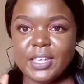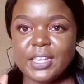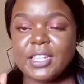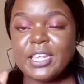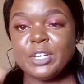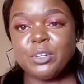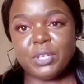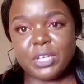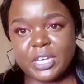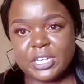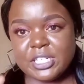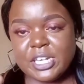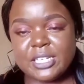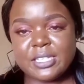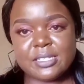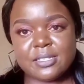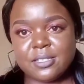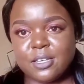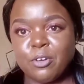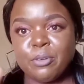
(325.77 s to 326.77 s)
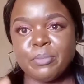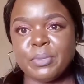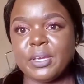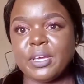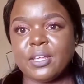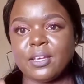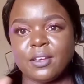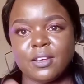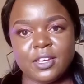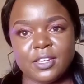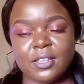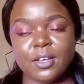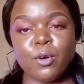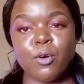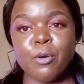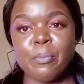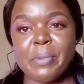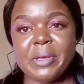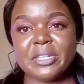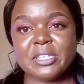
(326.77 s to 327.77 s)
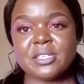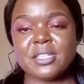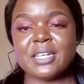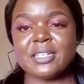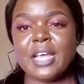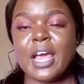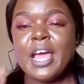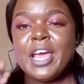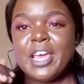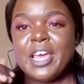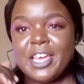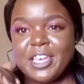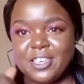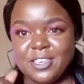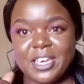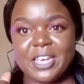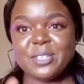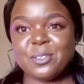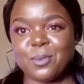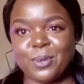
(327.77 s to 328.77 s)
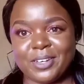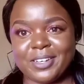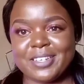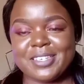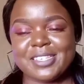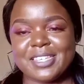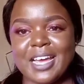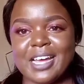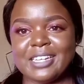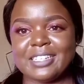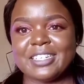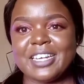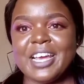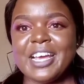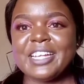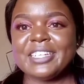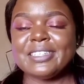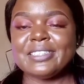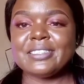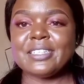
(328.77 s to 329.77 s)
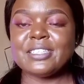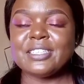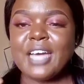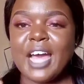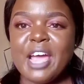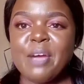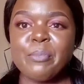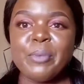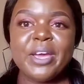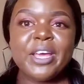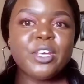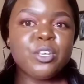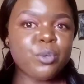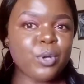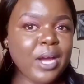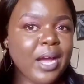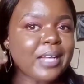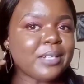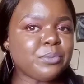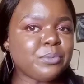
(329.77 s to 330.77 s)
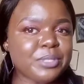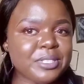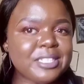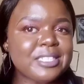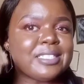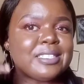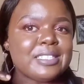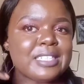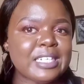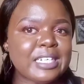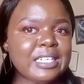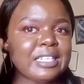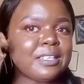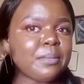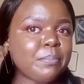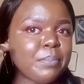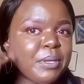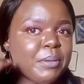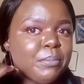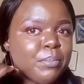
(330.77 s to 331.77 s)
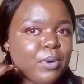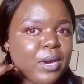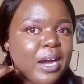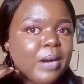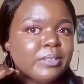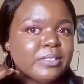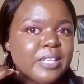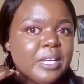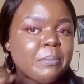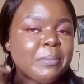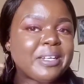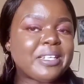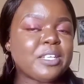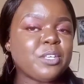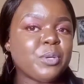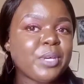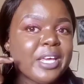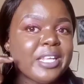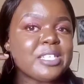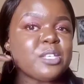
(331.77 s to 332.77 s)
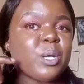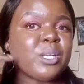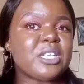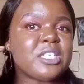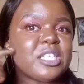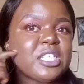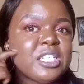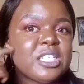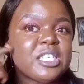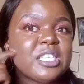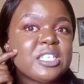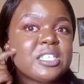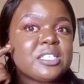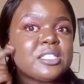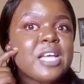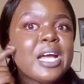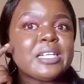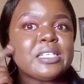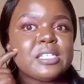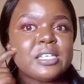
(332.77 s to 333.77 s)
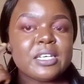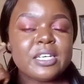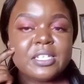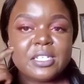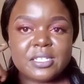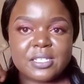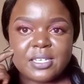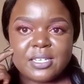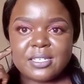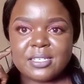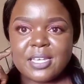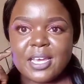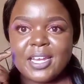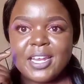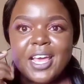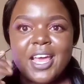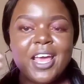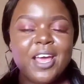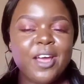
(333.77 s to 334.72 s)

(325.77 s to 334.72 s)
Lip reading: then you can just tell me in the comments that yes, you understand. There's a time where you can't really see the pimple outside, but you can tell that it is starting, it is inside.